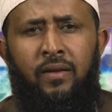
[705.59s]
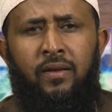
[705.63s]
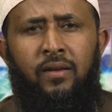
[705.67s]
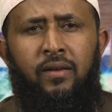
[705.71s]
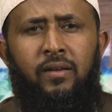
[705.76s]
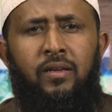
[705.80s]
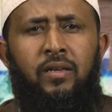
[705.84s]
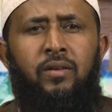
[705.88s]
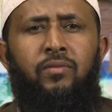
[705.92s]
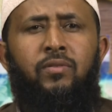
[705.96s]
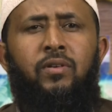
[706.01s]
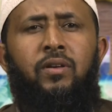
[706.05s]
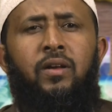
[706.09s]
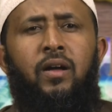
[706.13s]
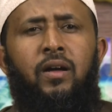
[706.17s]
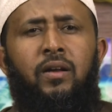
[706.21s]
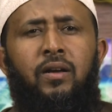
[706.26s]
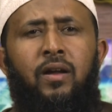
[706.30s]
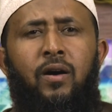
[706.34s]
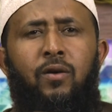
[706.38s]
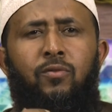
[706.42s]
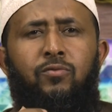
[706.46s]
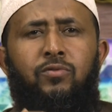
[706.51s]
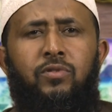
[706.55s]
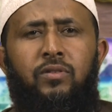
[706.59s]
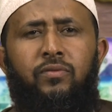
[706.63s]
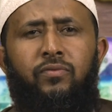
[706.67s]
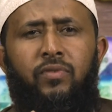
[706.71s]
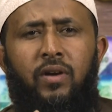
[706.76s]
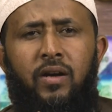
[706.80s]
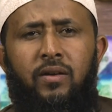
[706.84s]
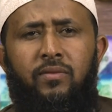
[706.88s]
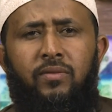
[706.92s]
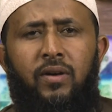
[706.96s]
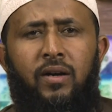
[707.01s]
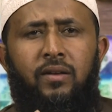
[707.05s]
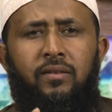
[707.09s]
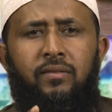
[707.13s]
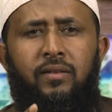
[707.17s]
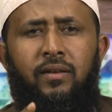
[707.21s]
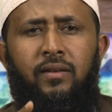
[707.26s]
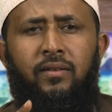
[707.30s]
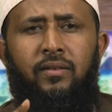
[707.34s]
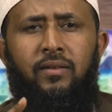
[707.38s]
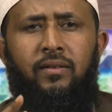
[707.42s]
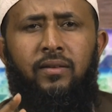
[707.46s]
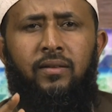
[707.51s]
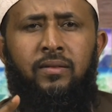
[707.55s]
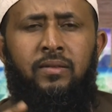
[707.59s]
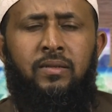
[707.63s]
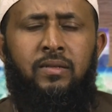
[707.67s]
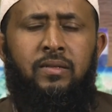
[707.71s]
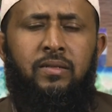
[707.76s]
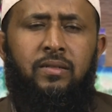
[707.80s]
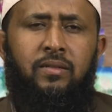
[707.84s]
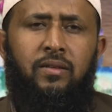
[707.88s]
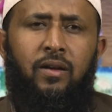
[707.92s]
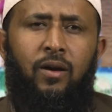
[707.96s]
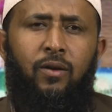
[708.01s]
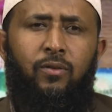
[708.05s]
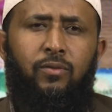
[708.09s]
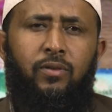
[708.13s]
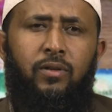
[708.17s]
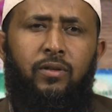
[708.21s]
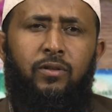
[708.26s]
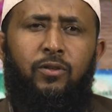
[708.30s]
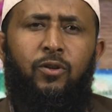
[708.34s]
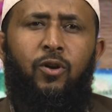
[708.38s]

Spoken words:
He even announced 500,000,